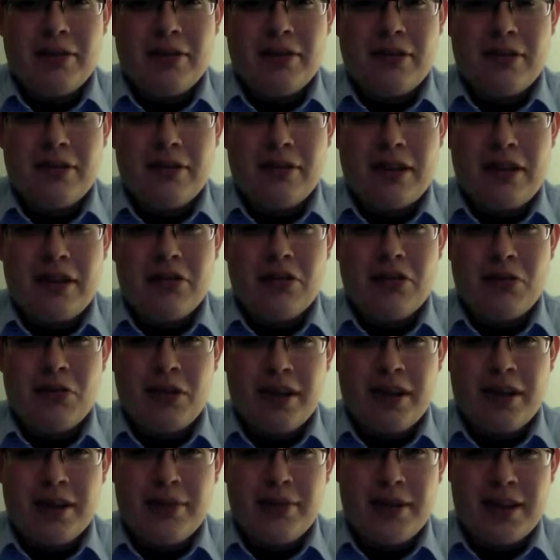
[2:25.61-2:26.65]
So that was
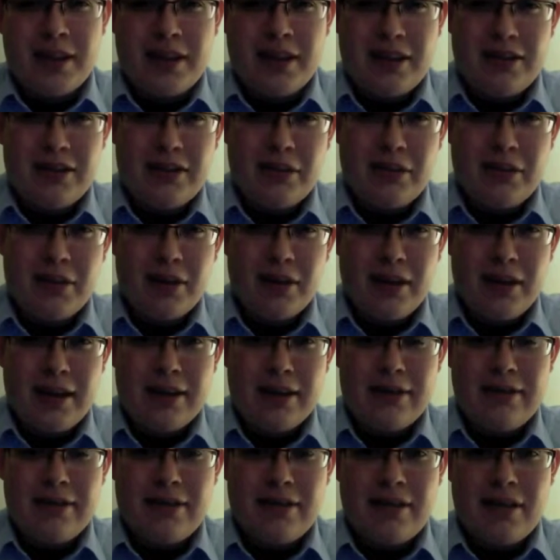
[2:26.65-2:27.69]
one of the big things I
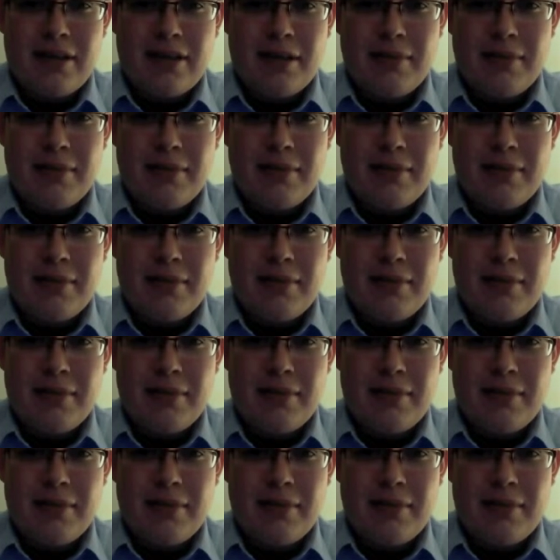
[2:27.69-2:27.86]
realized